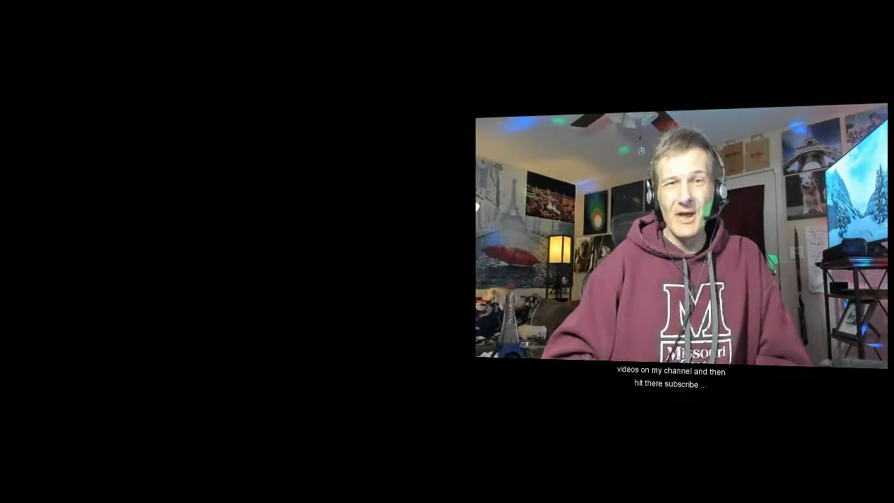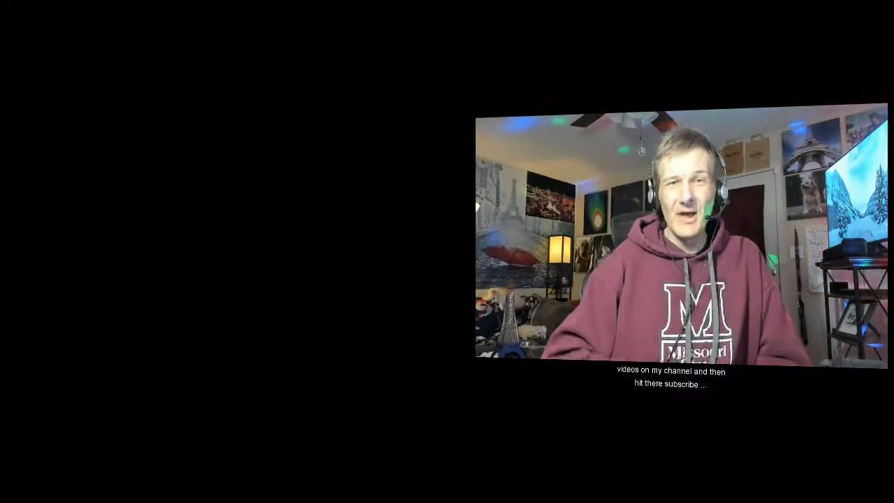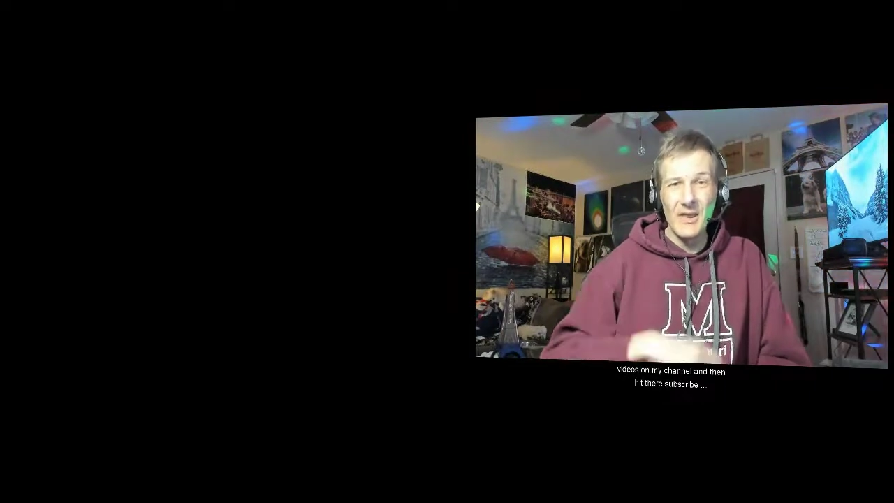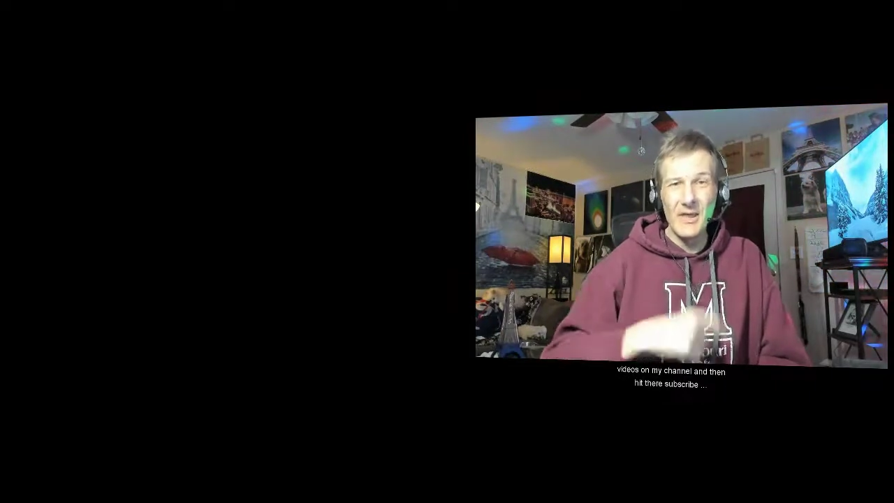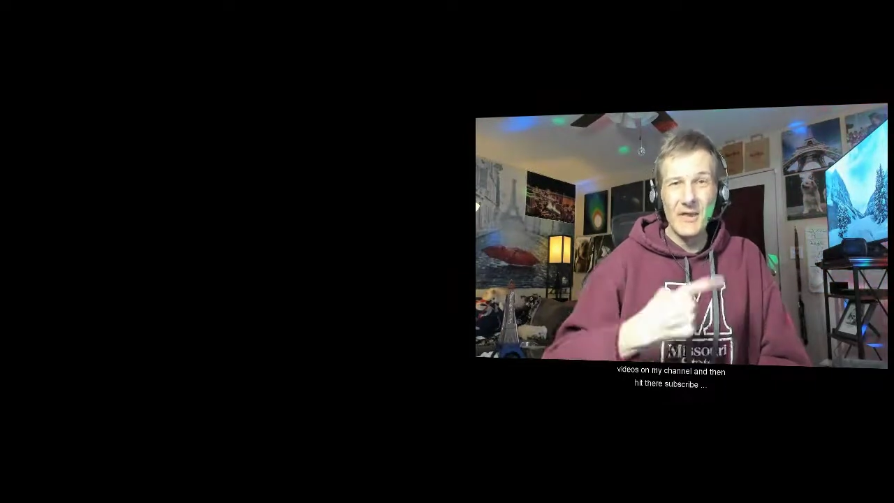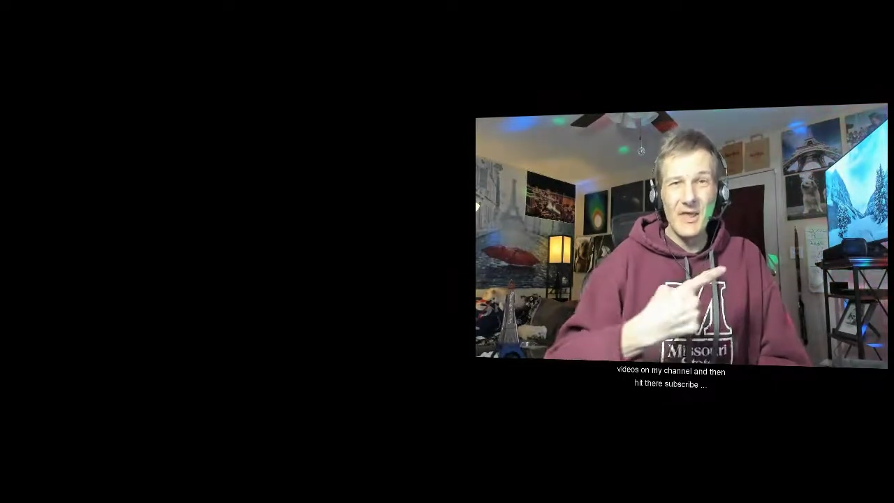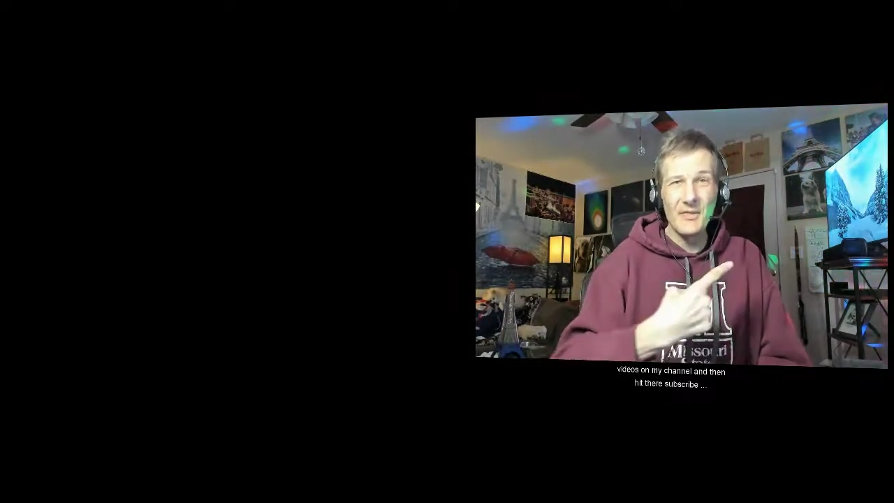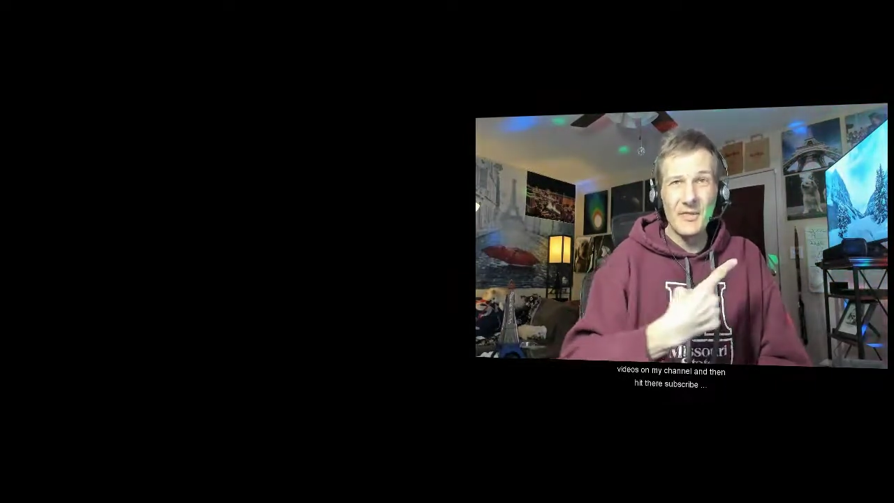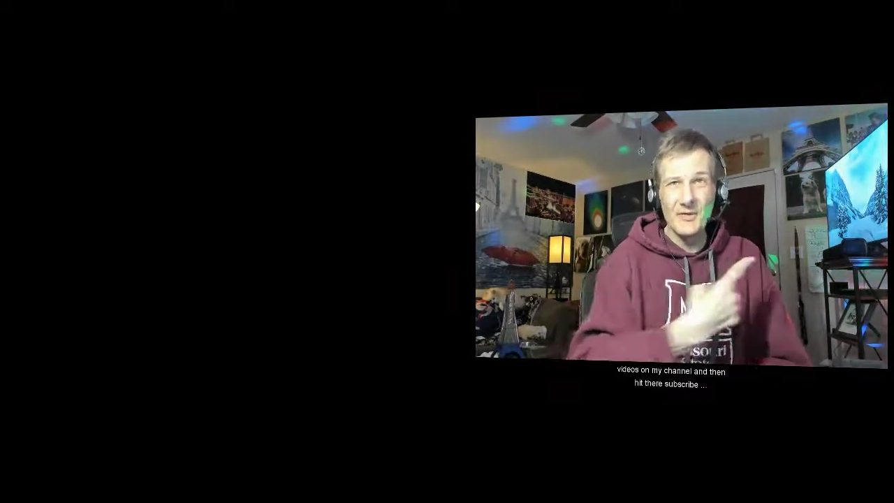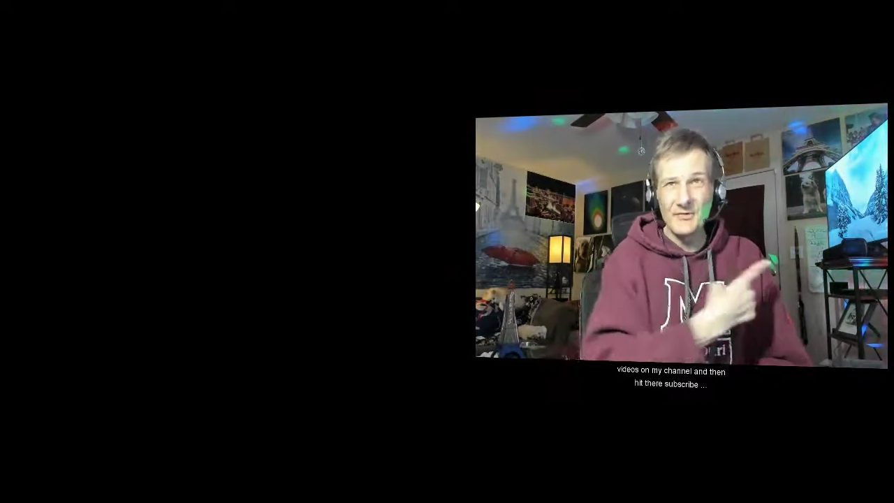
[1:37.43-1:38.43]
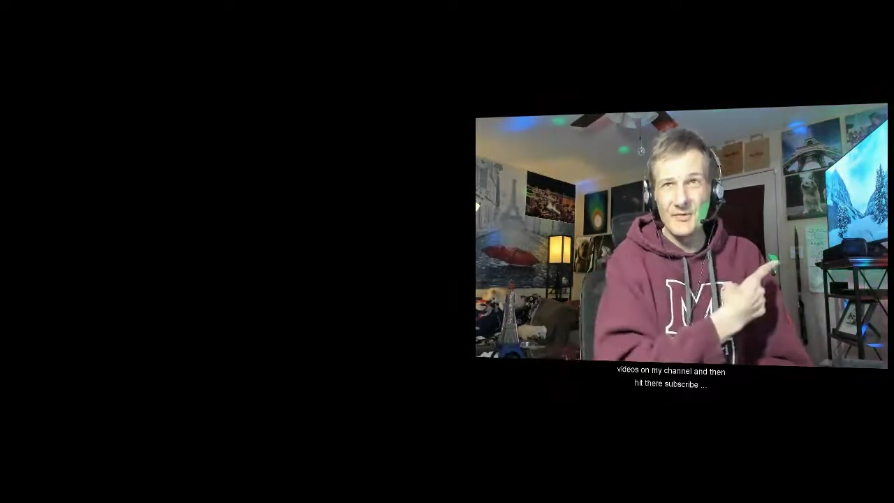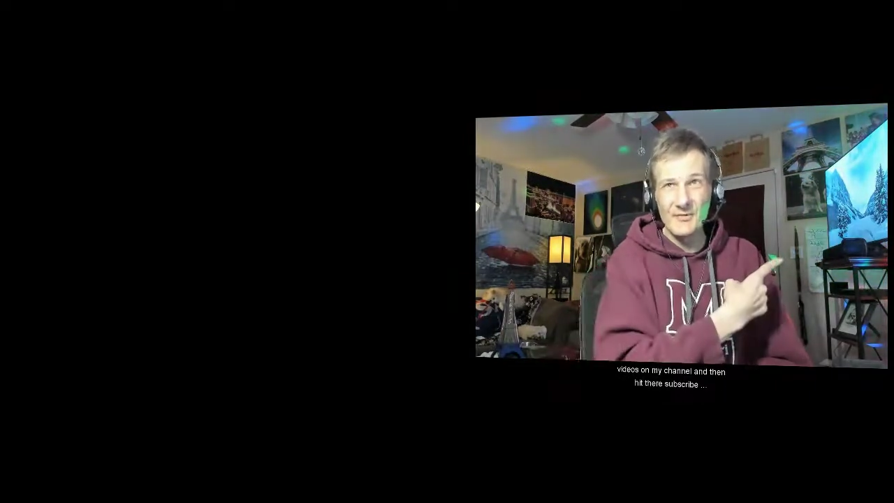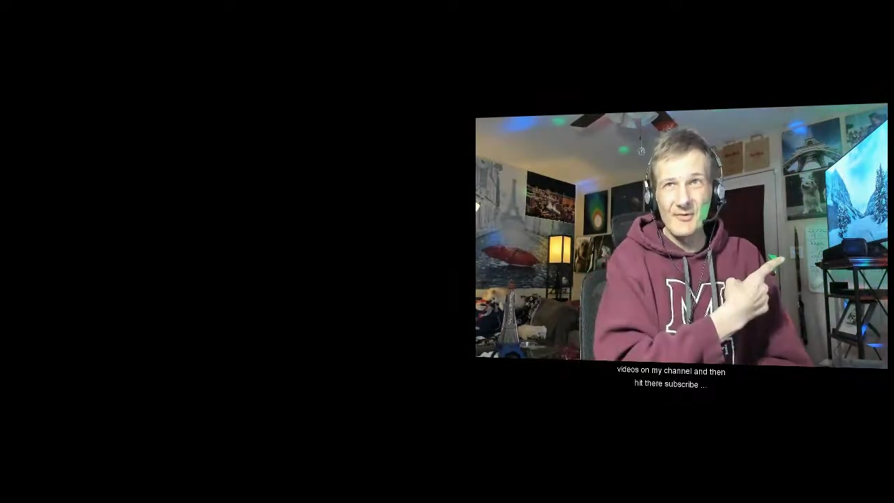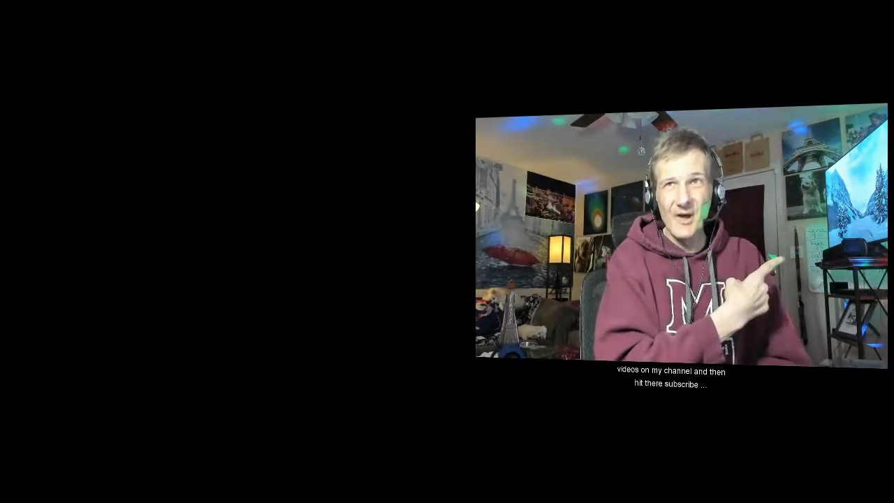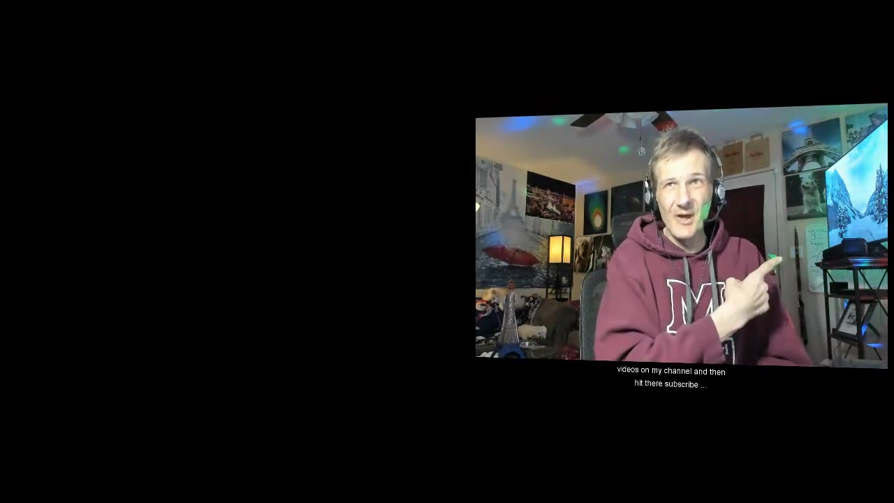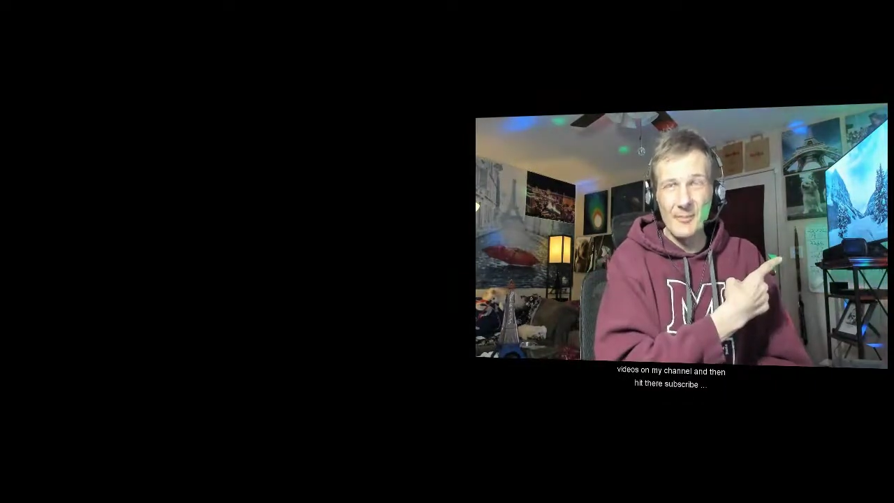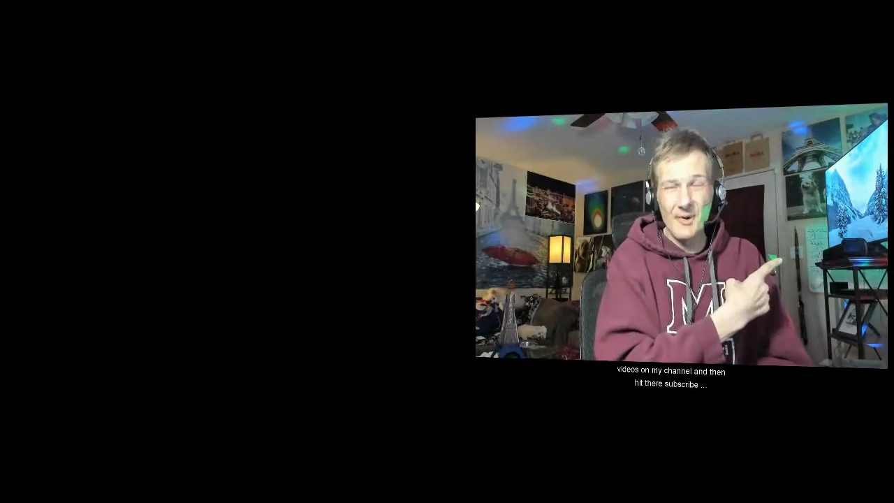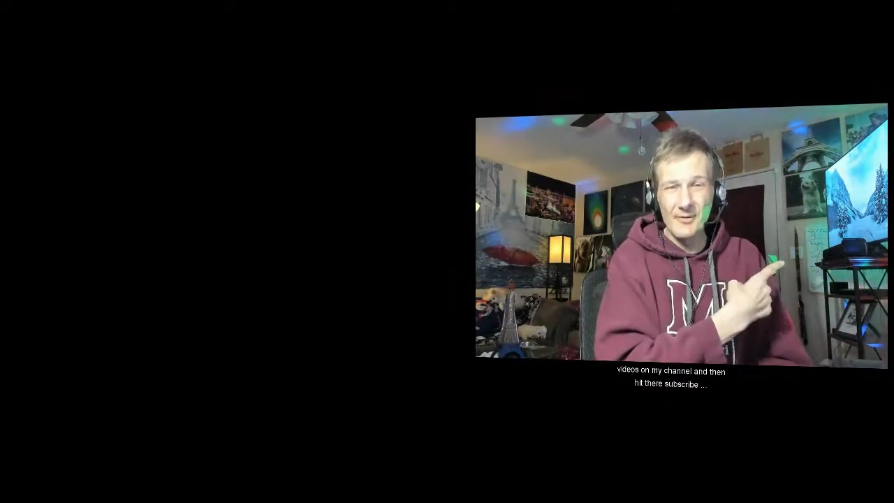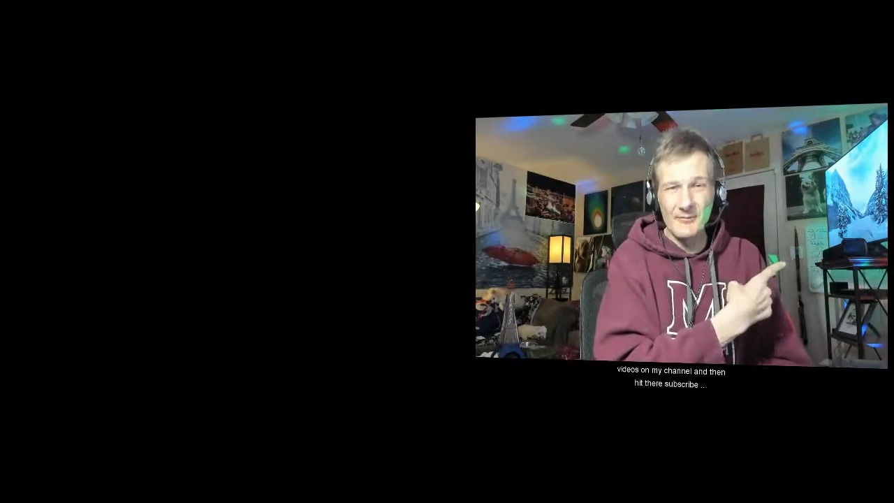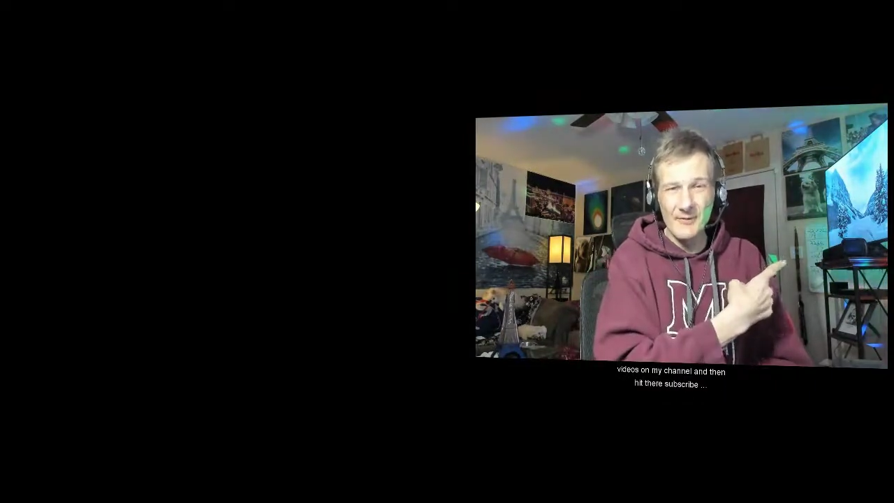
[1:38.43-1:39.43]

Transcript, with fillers: and then hit the subscribe button